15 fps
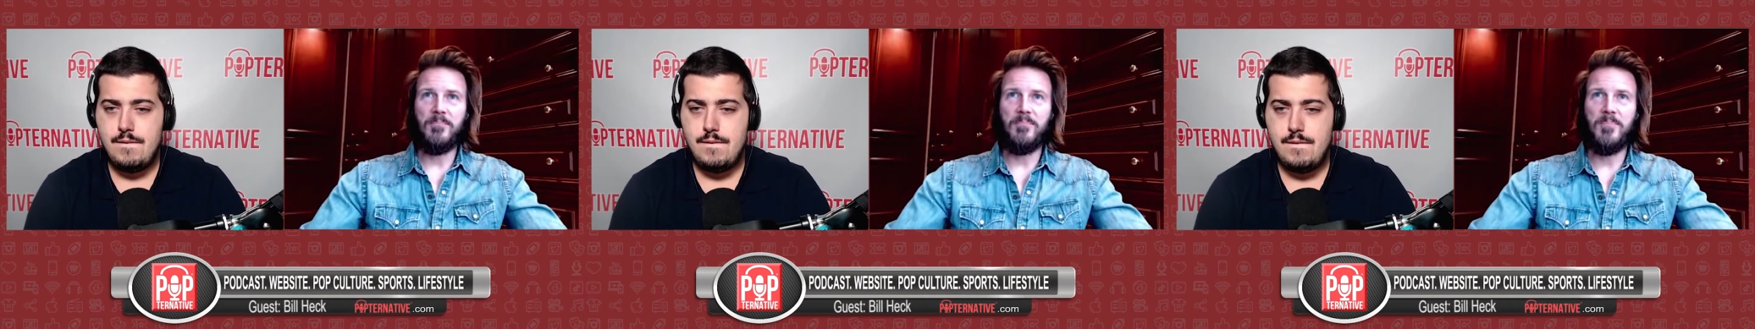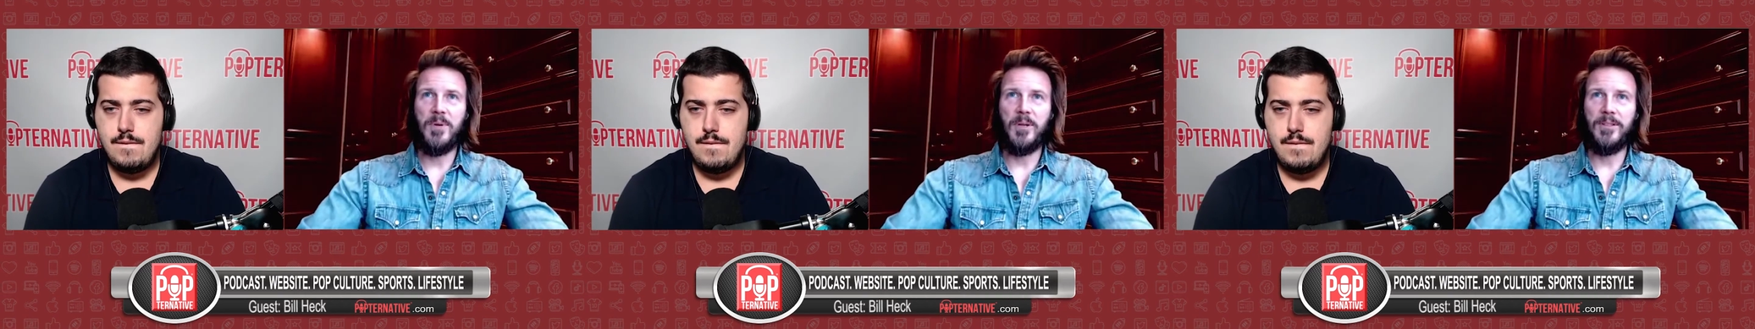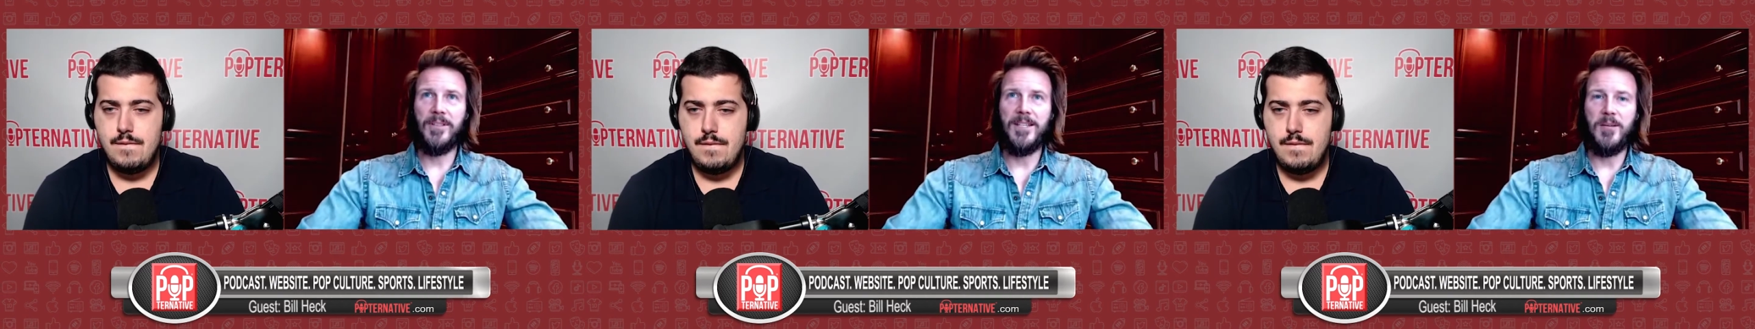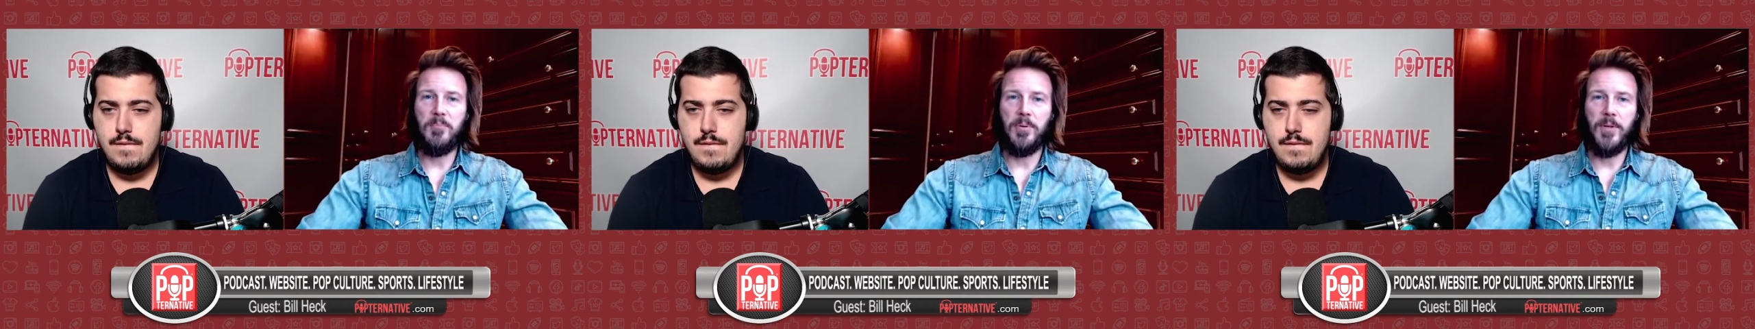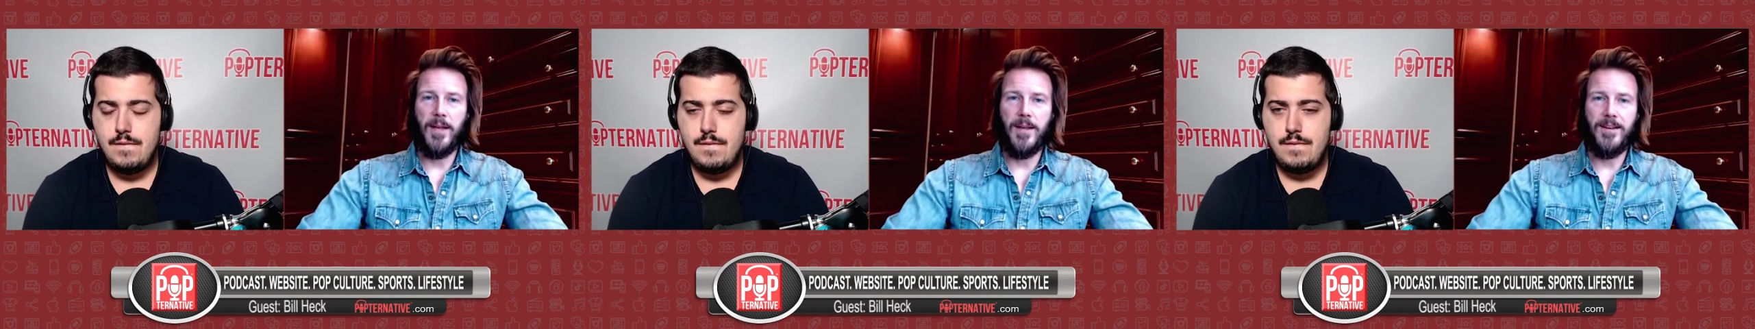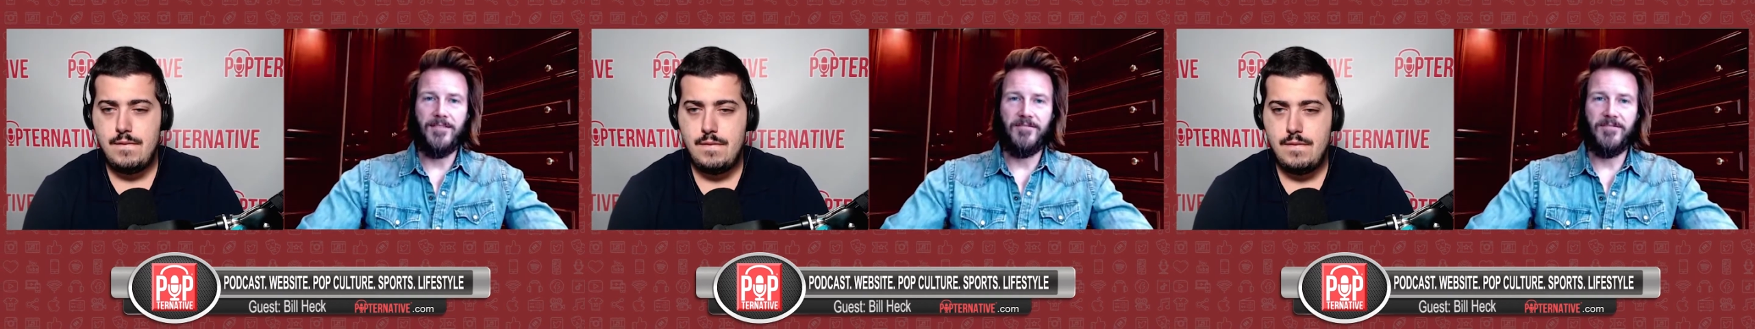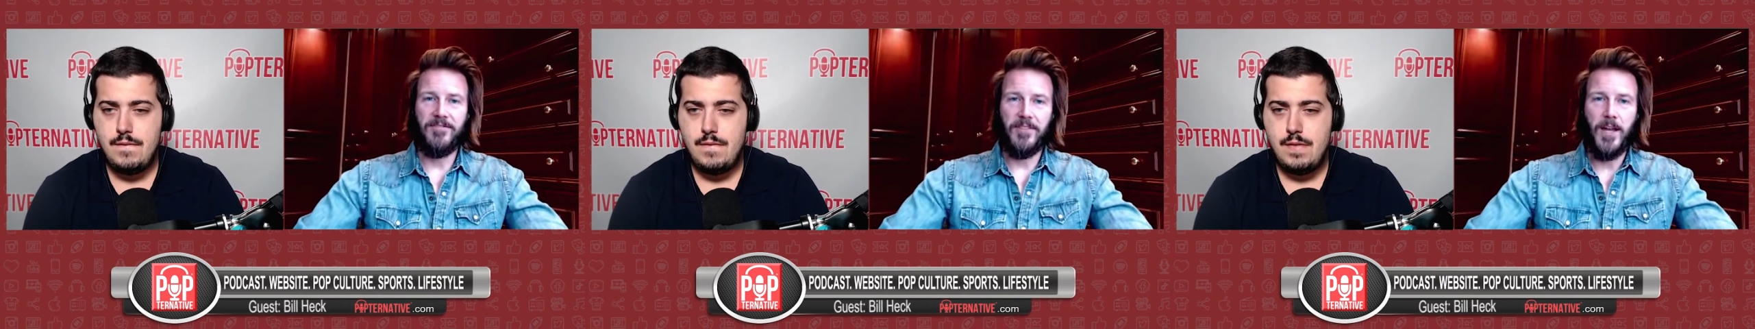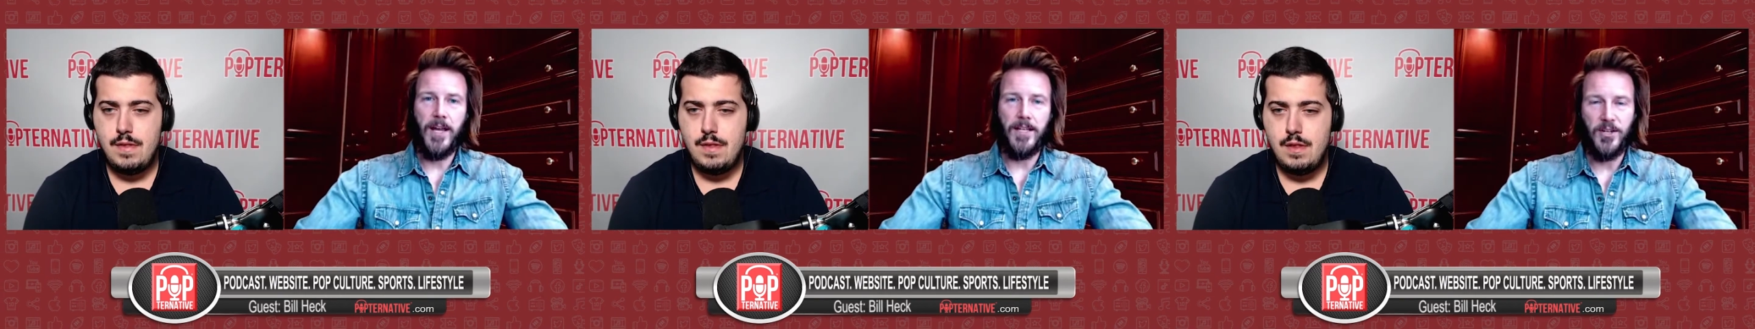Speaker 1: building the plane in
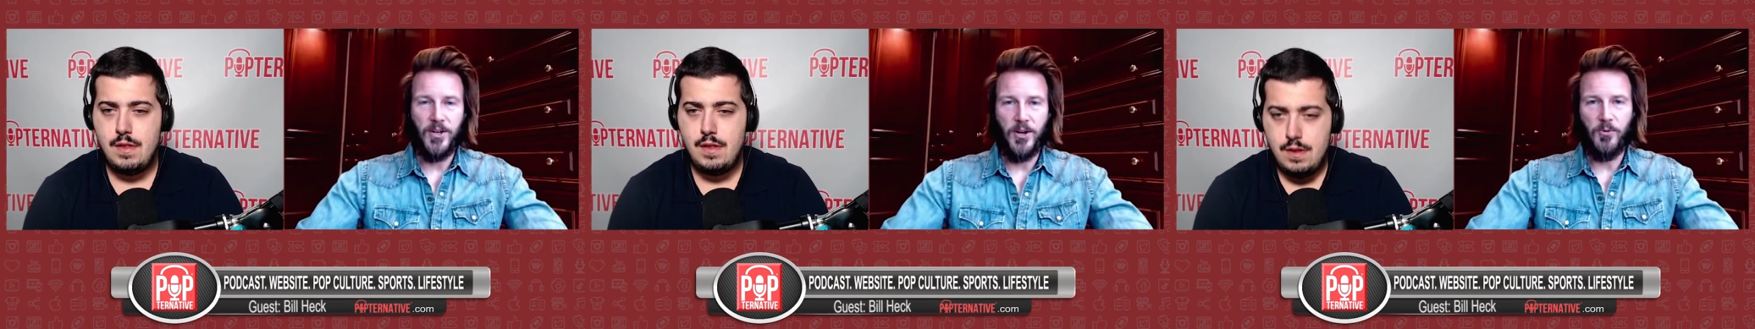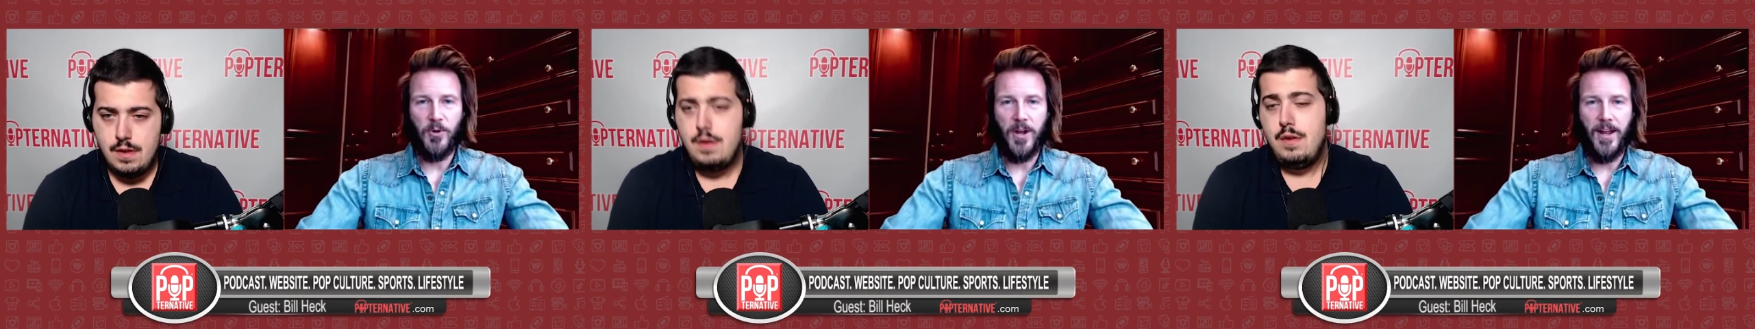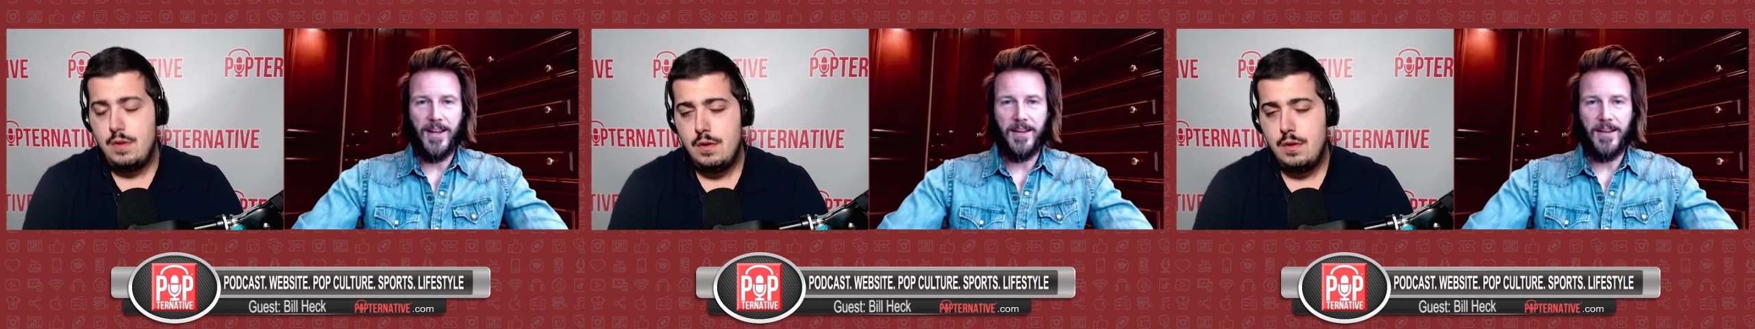flight. You know, where I,